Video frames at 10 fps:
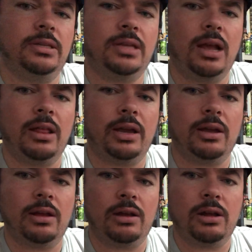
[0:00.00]
It's not
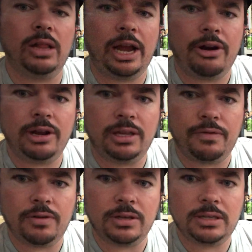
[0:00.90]
like a glaring
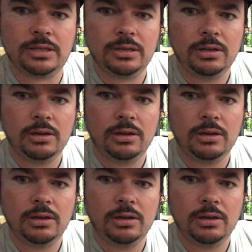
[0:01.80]
difference,